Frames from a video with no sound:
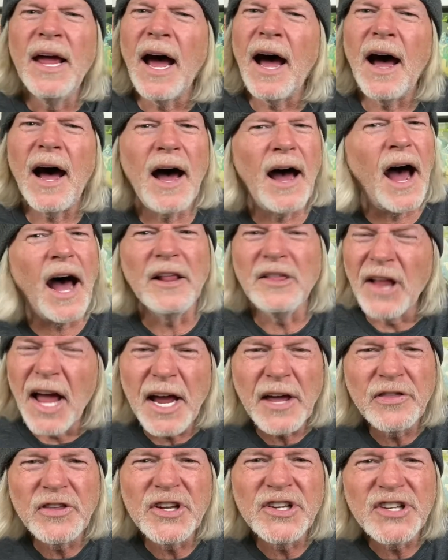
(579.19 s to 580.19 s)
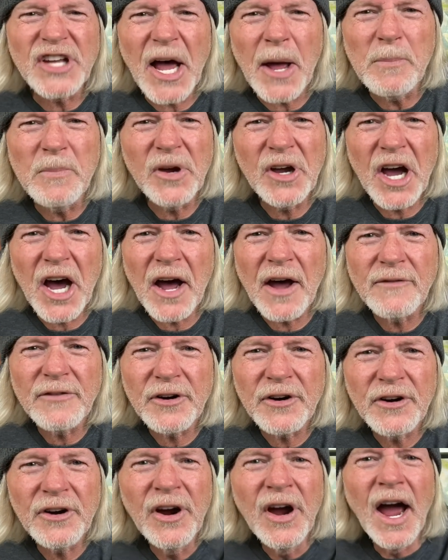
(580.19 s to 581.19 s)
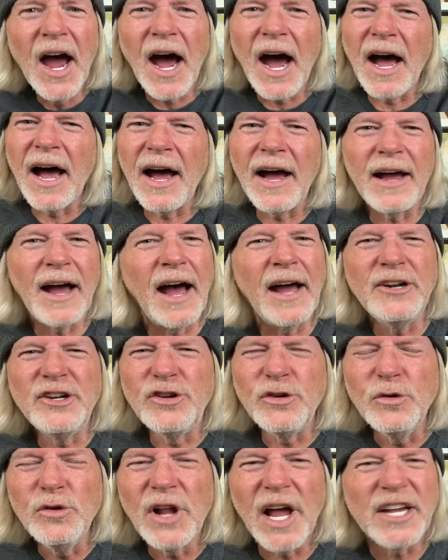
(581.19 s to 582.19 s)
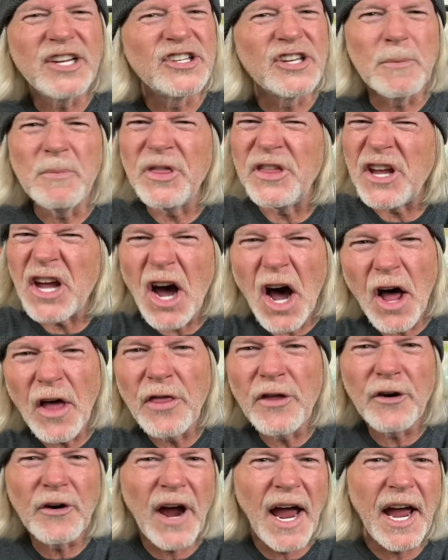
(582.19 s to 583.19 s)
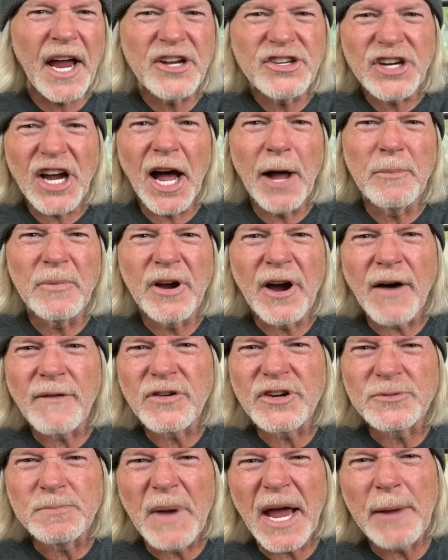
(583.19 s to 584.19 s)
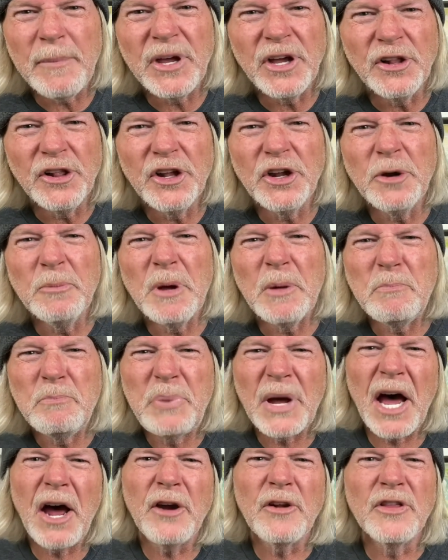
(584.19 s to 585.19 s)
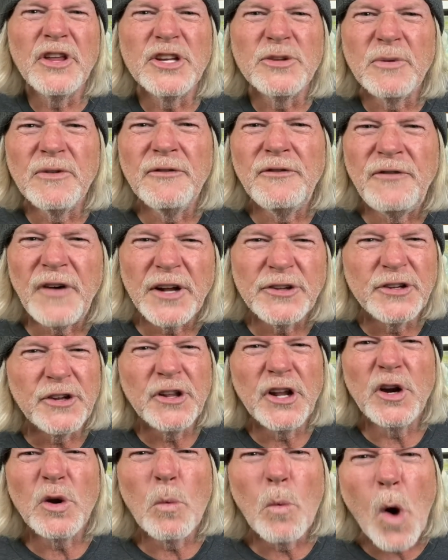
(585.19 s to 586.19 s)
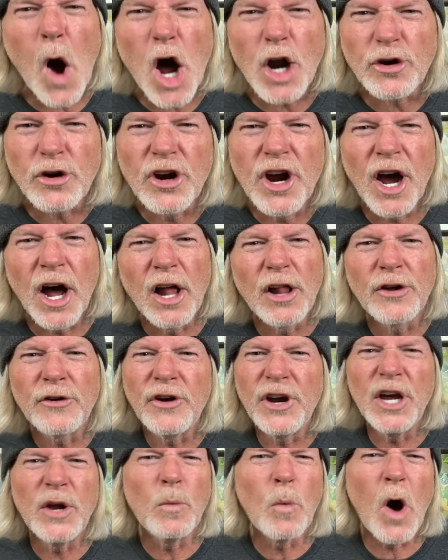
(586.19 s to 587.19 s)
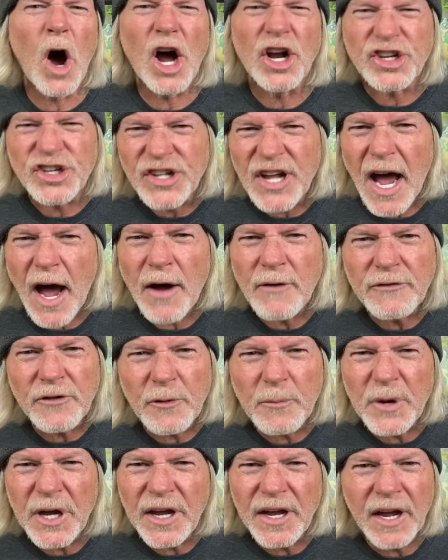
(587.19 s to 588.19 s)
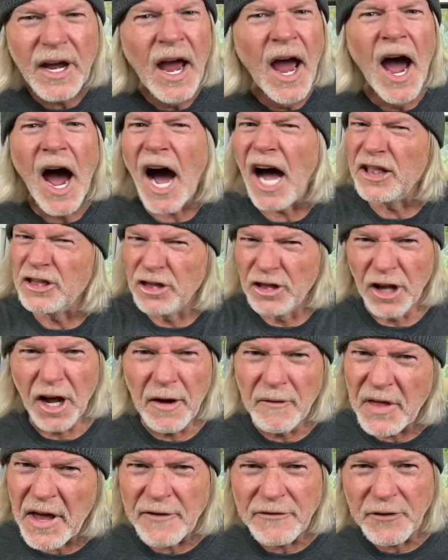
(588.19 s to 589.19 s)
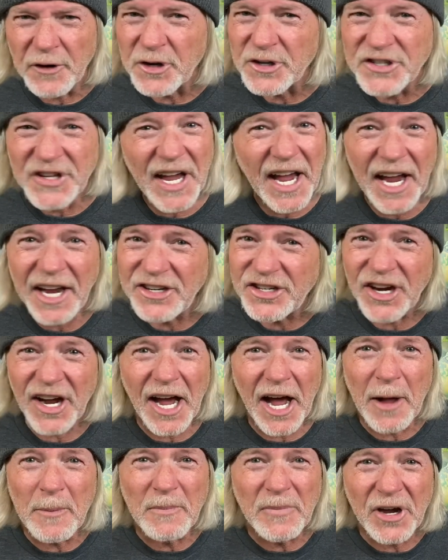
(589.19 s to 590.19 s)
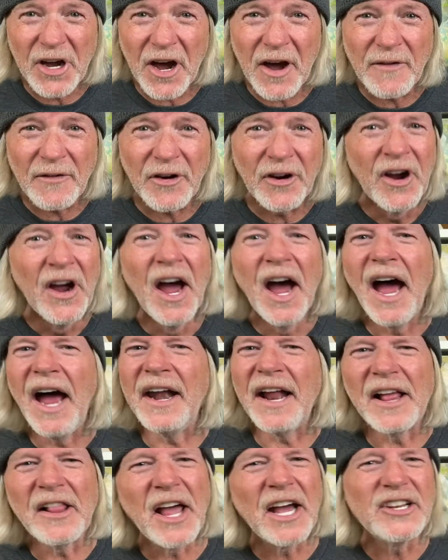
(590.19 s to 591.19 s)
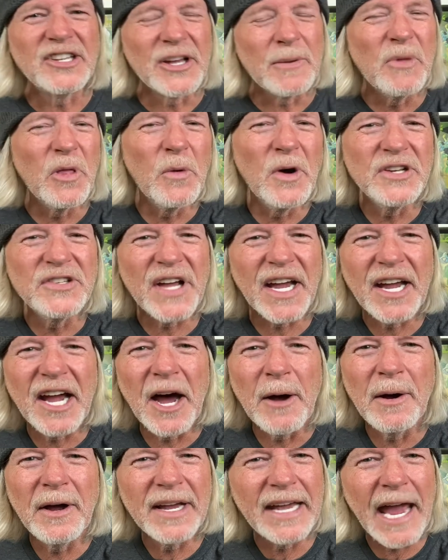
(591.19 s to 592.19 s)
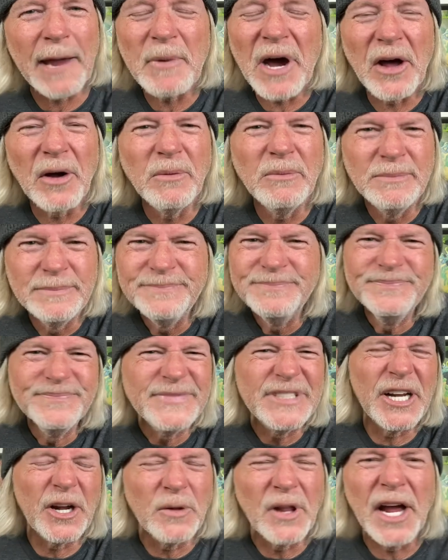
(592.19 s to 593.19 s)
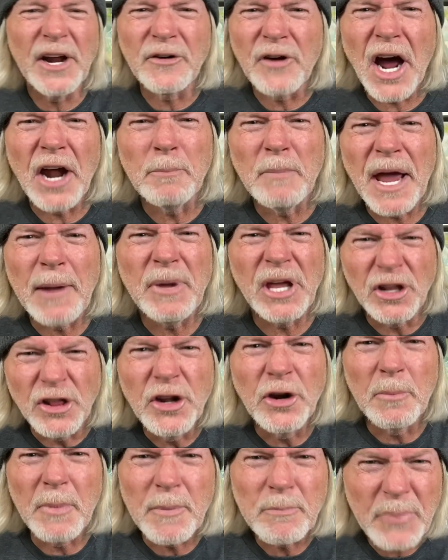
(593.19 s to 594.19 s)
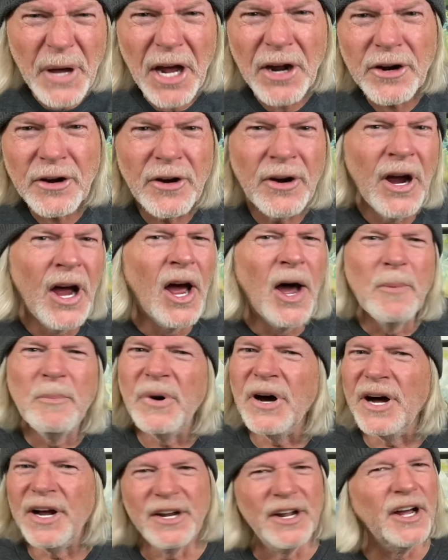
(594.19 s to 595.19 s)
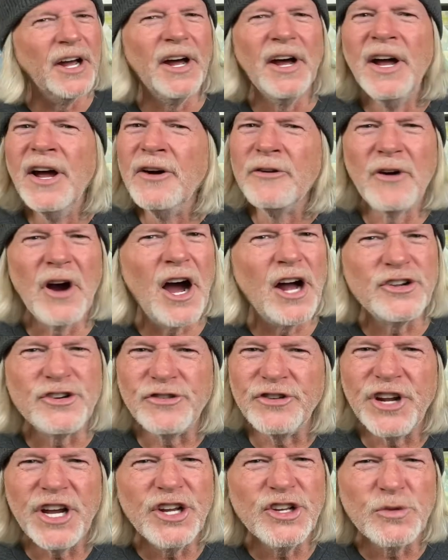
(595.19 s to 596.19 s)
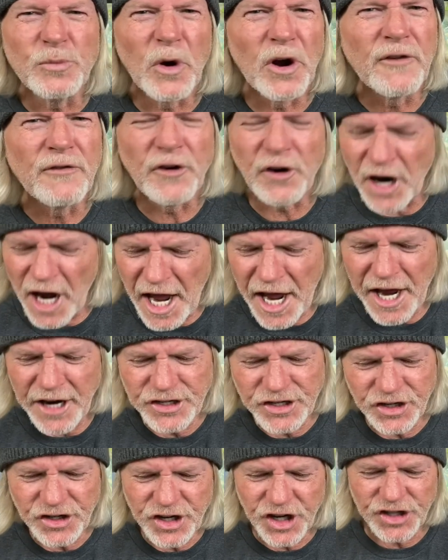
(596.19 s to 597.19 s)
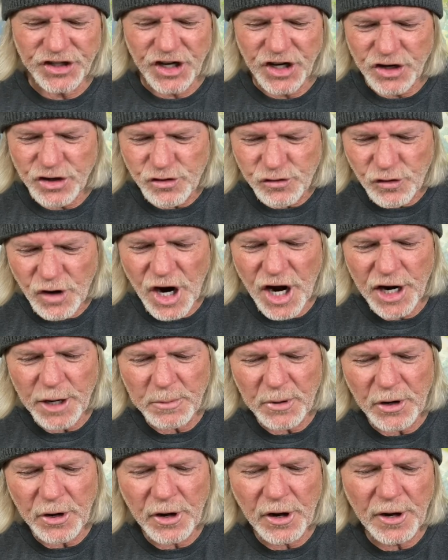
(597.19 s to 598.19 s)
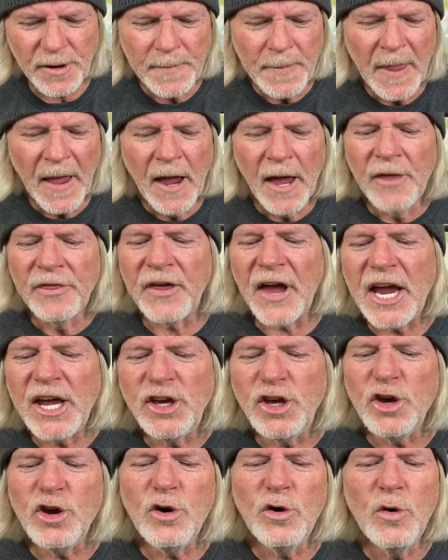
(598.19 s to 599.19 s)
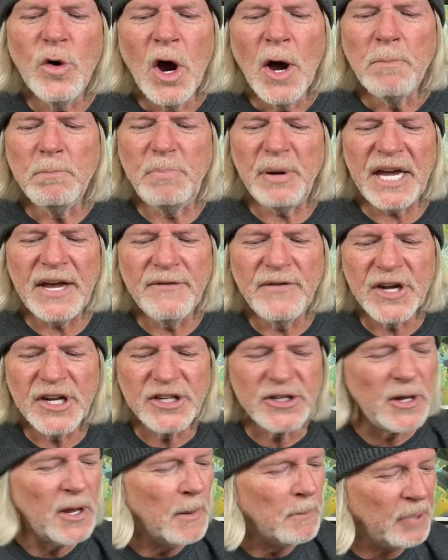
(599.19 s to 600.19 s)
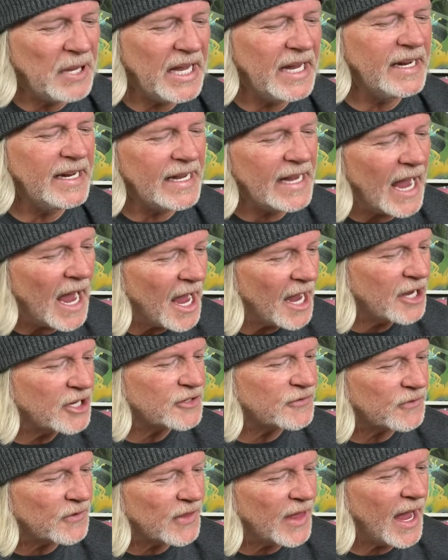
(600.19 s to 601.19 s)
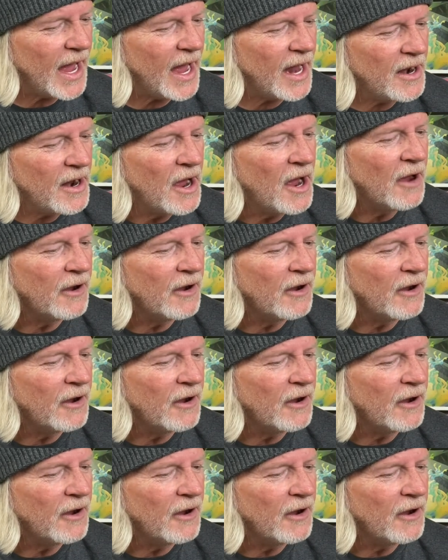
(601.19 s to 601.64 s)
I like this album cover. I do like some of the other Asia album covers maybe a little bit better. This one felt a little watercolory and washed out for me. I love that first Asia album cover. And I like some of the ones that came out, you know, later on, maybe a little bit better. But Roger Dean's work for Asia, just incredible. Thank you, Beavis PDX, for that.